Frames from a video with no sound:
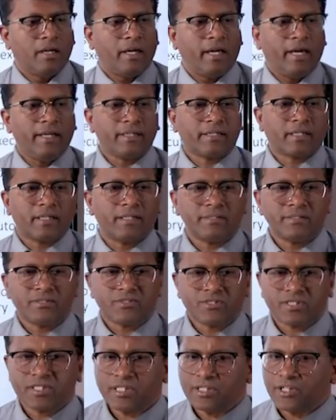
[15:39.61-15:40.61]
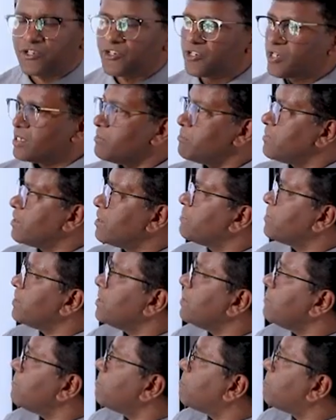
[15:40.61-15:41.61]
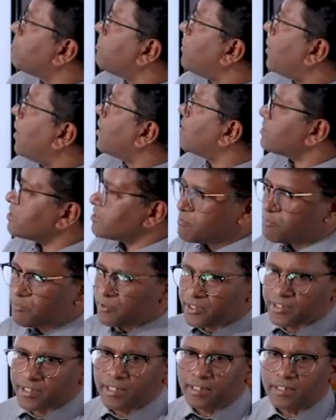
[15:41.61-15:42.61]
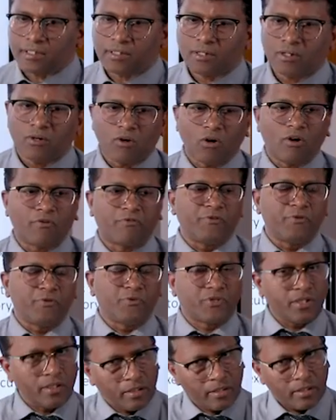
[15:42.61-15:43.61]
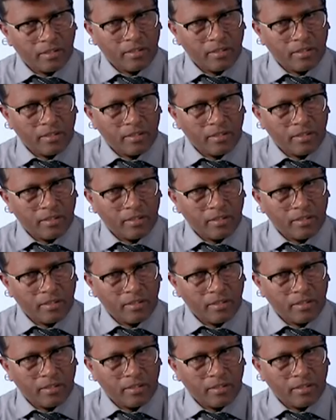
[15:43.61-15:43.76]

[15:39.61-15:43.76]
And consideration may be past, present, or future.